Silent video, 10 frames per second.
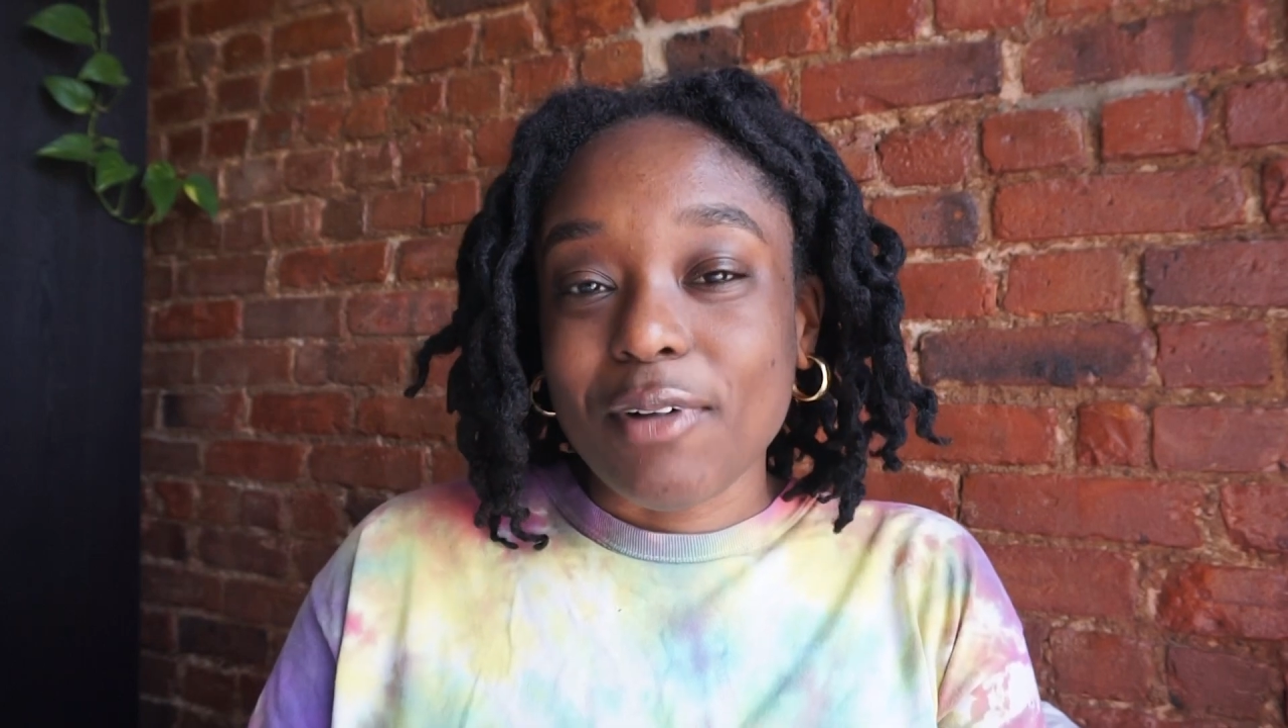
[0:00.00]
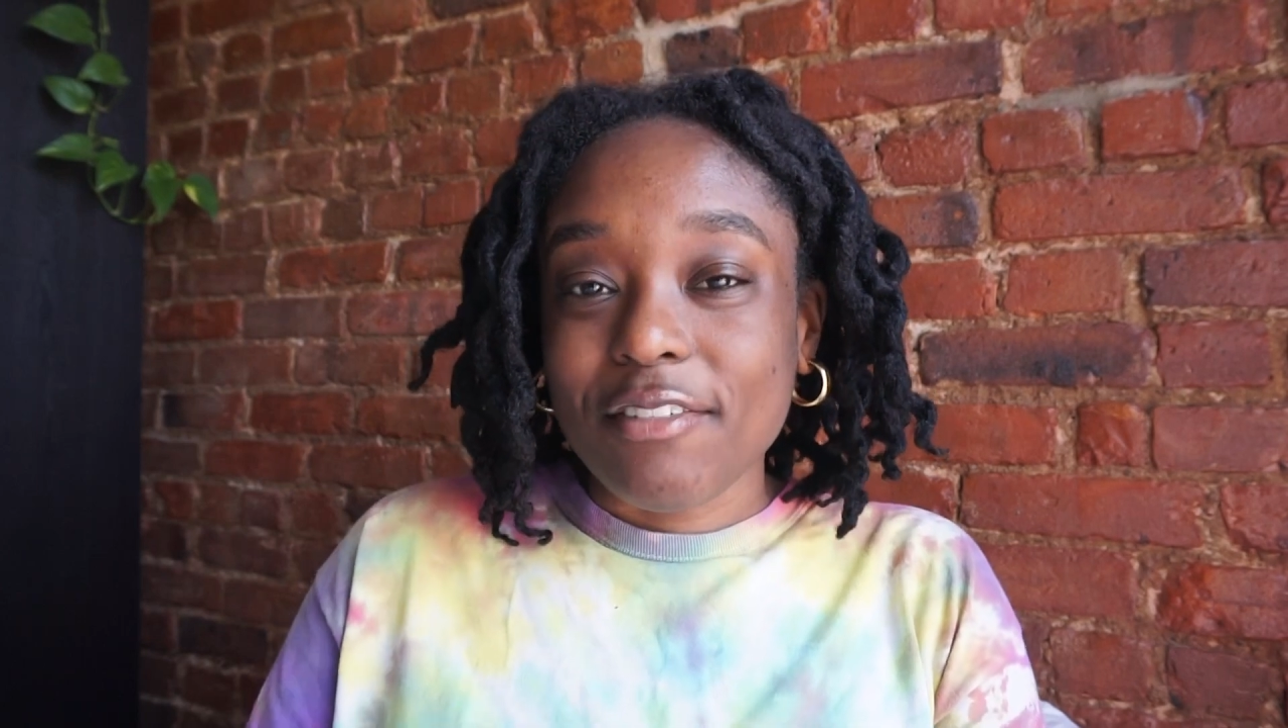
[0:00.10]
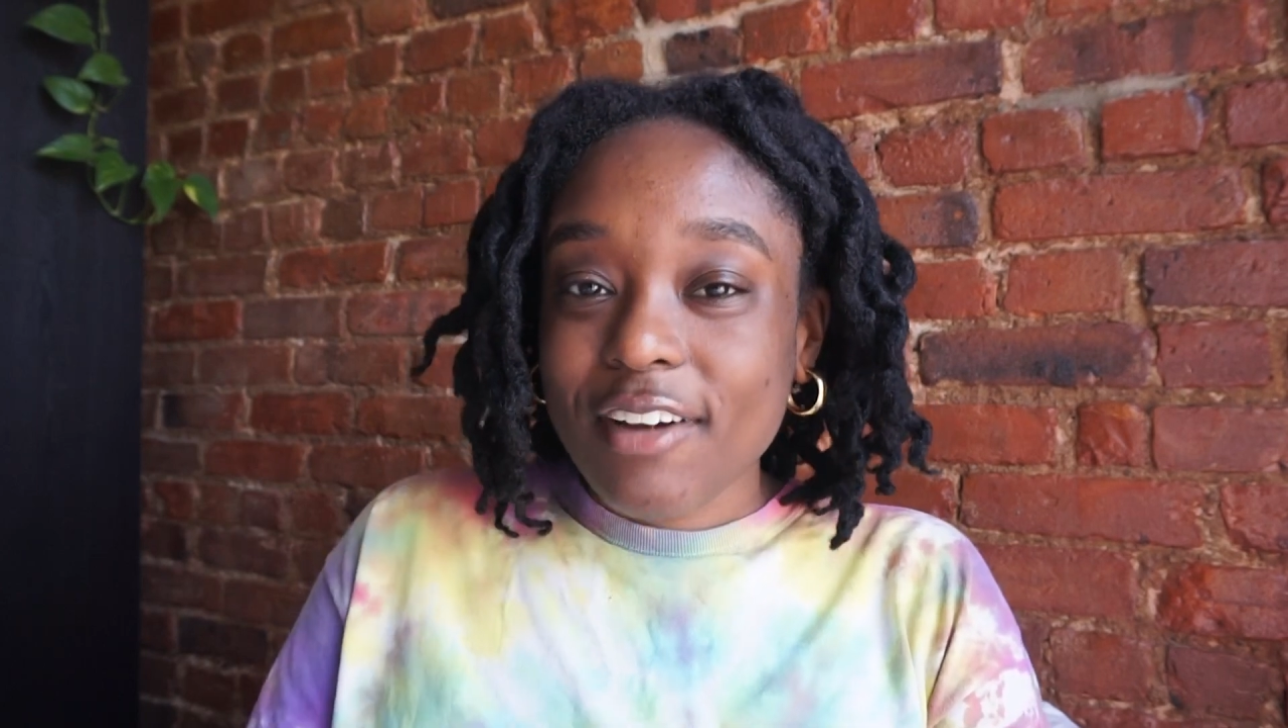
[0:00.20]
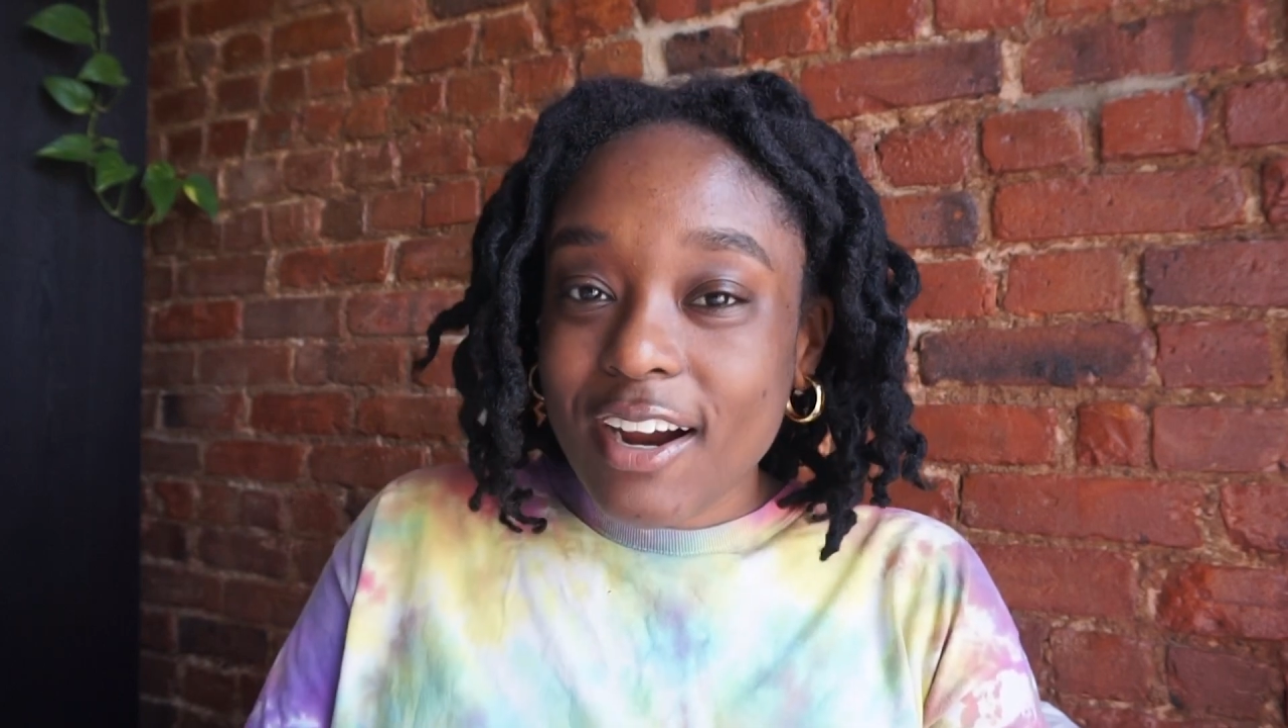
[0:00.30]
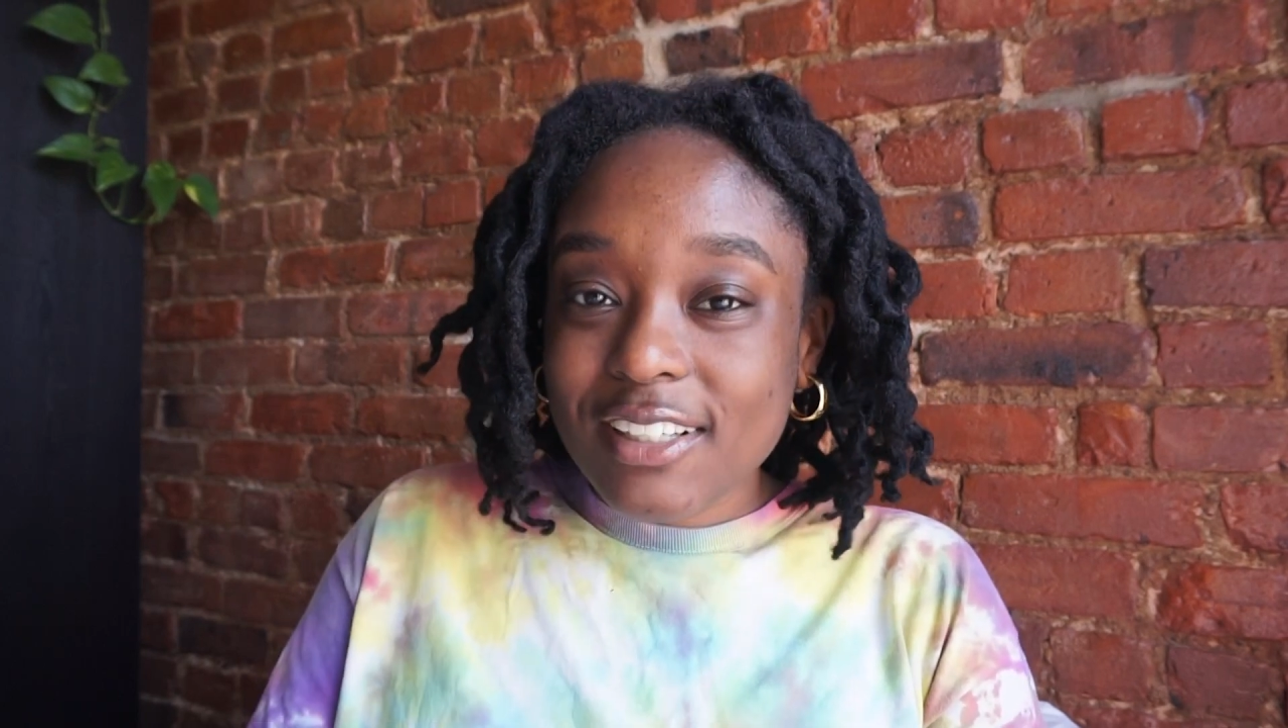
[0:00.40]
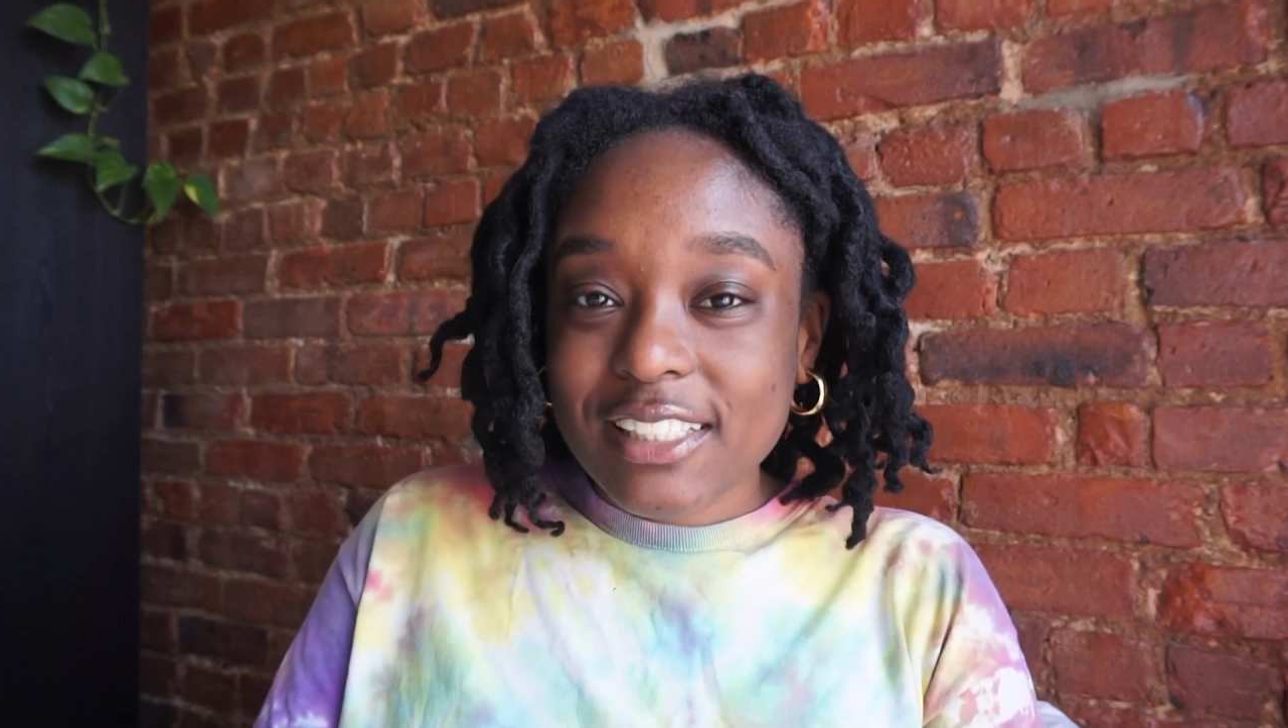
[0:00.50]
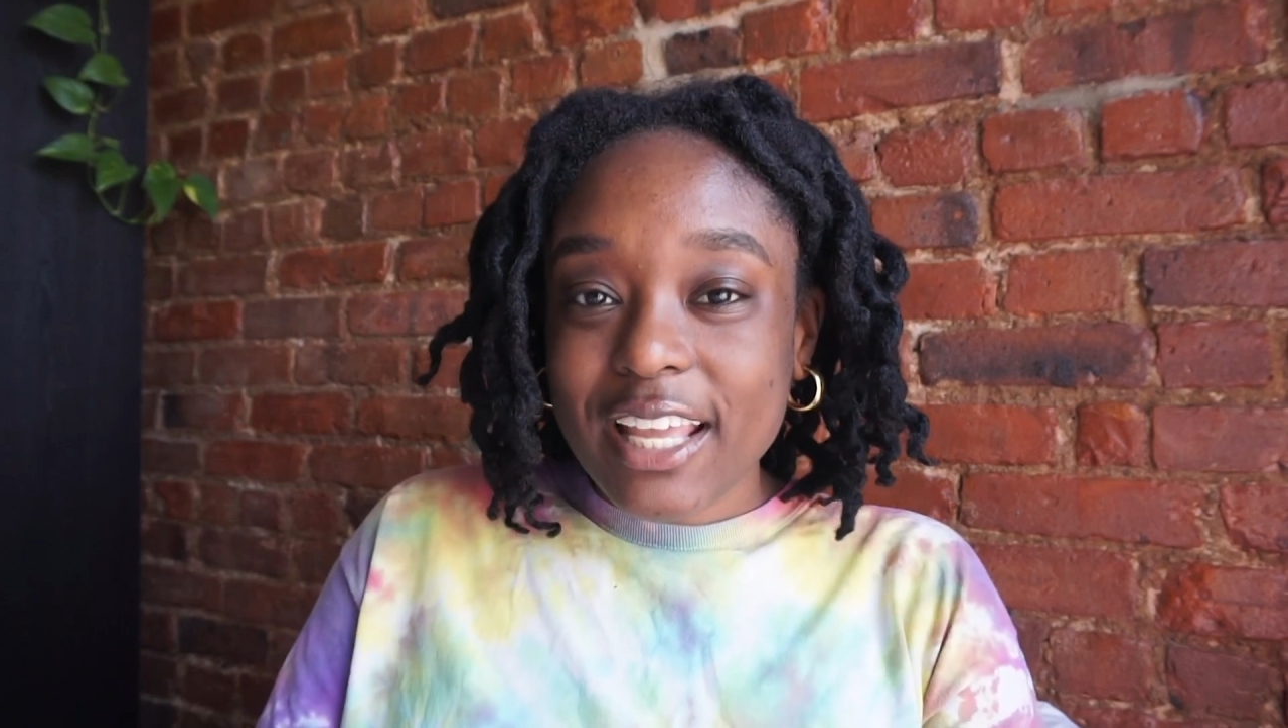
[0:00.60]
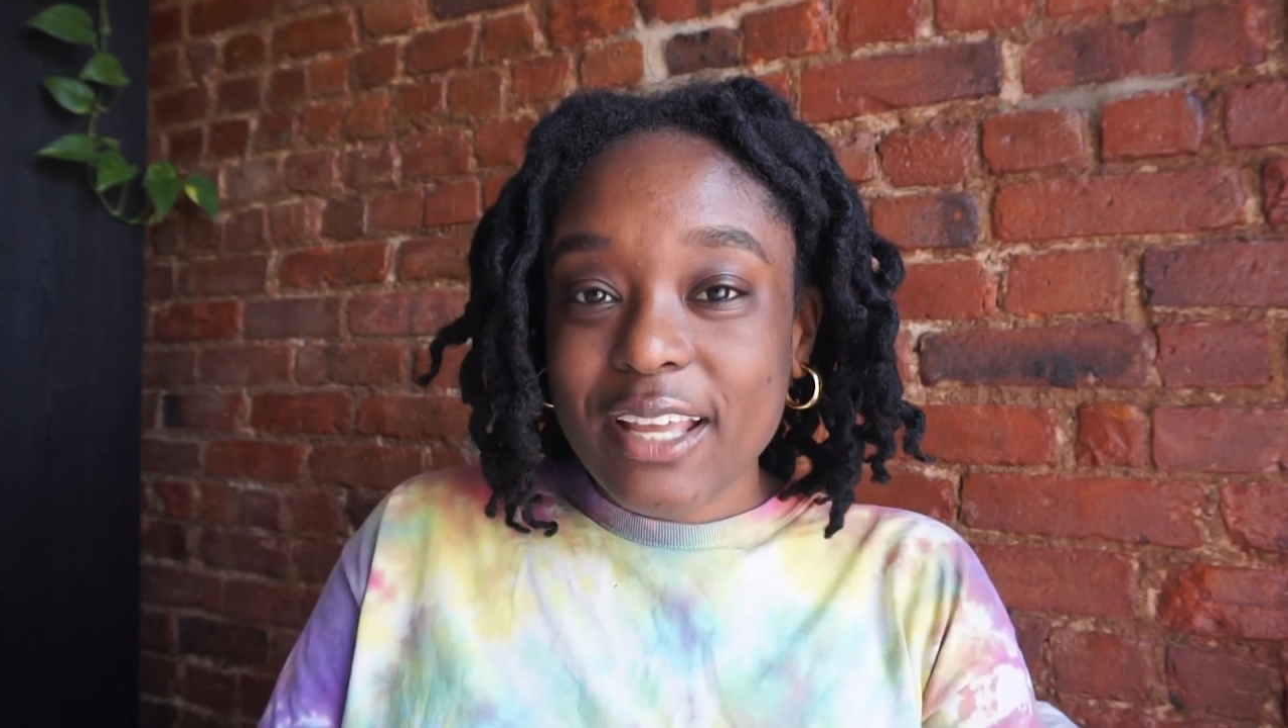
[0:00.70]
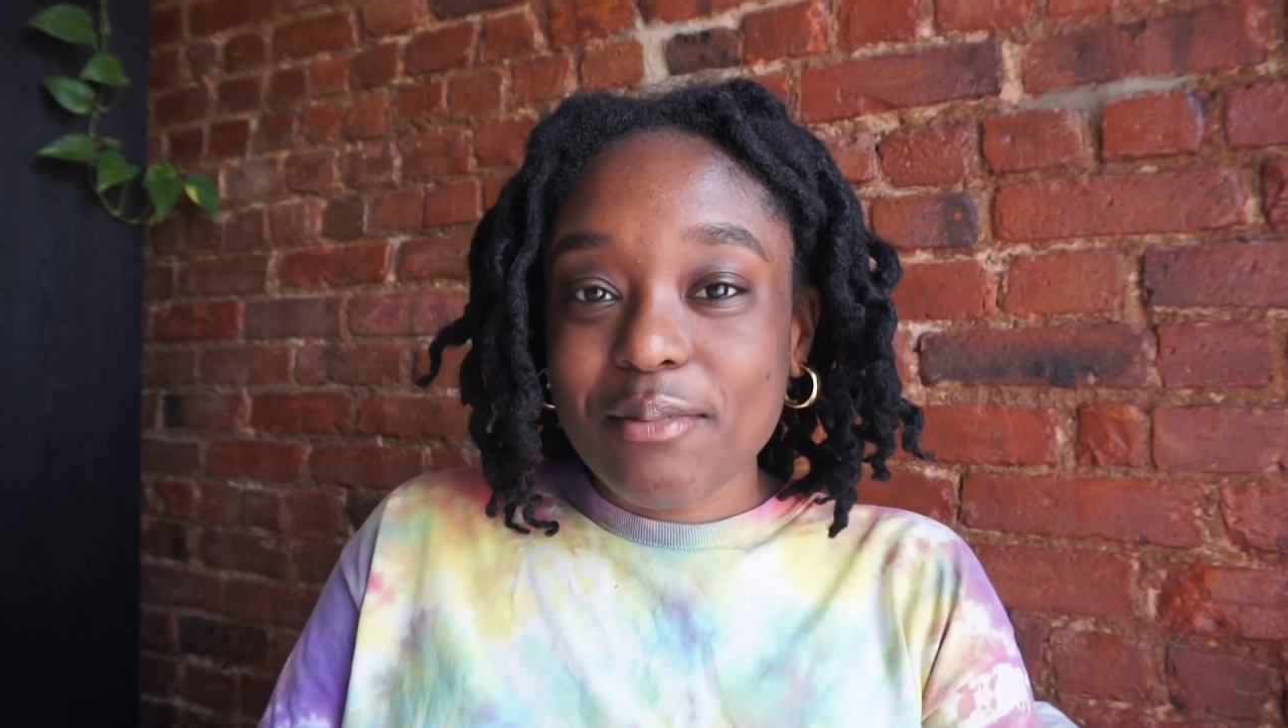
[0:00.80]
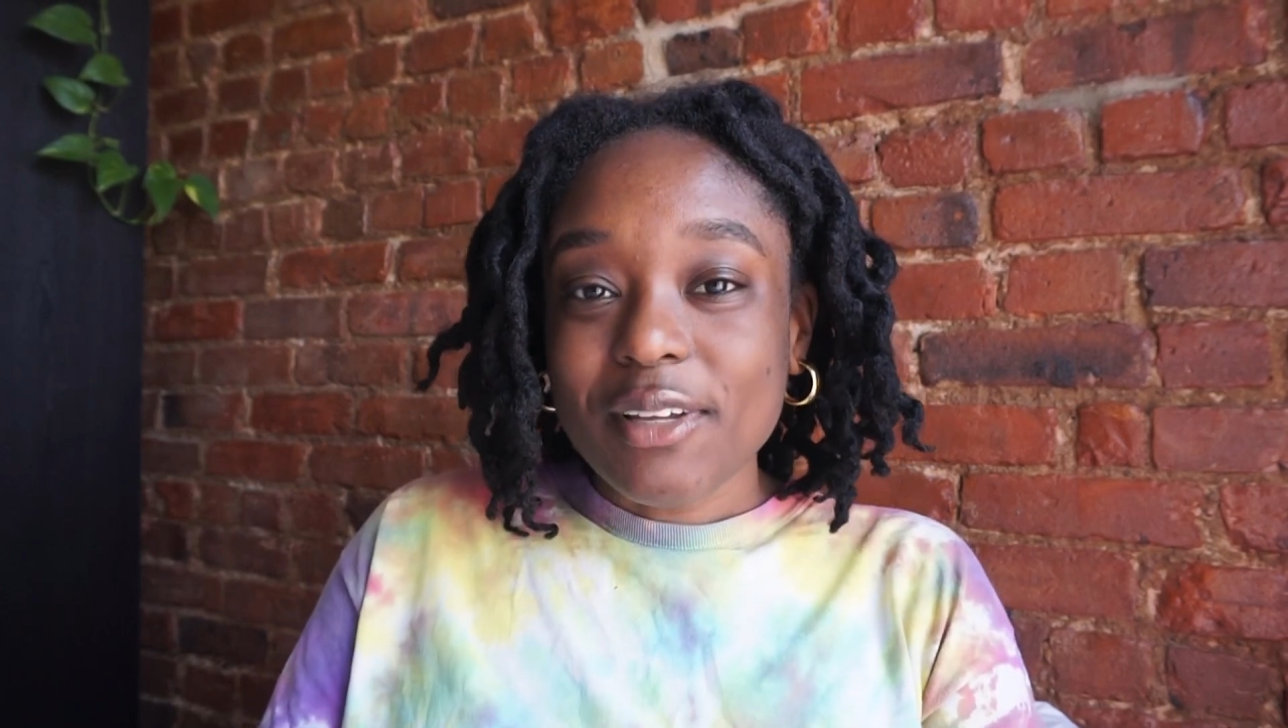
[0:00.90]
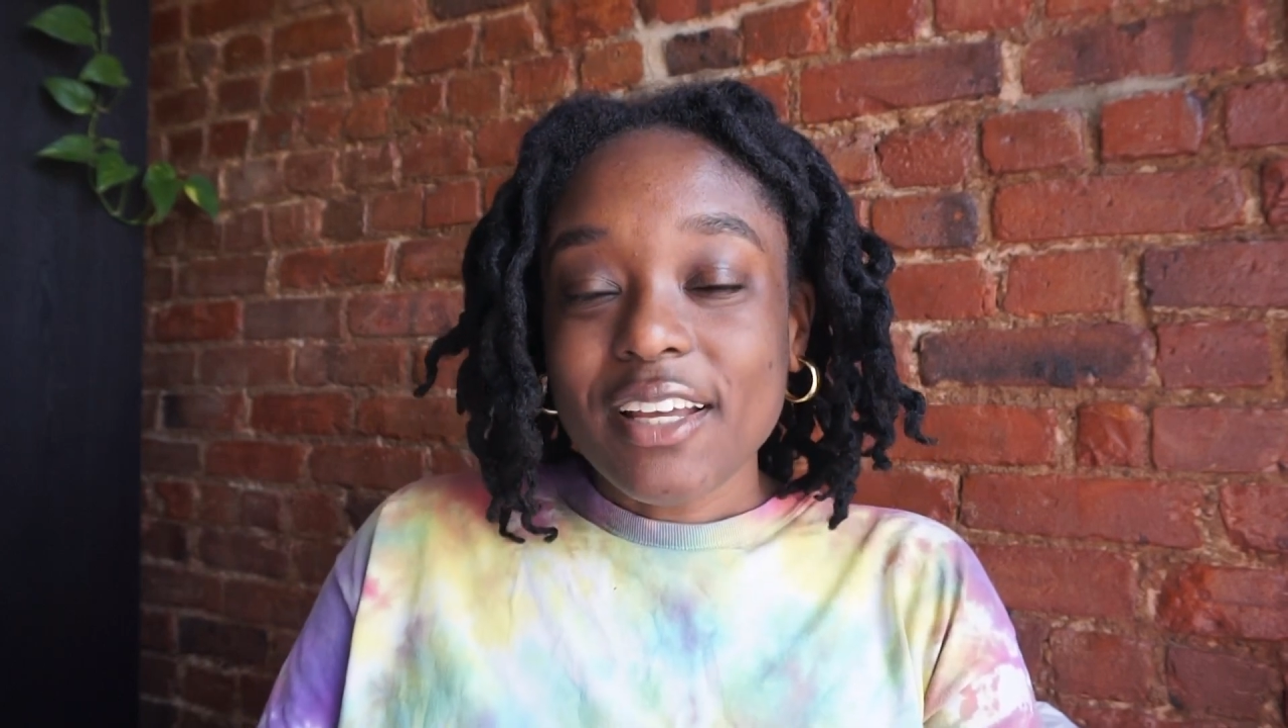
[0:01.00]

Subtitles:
my fire escape.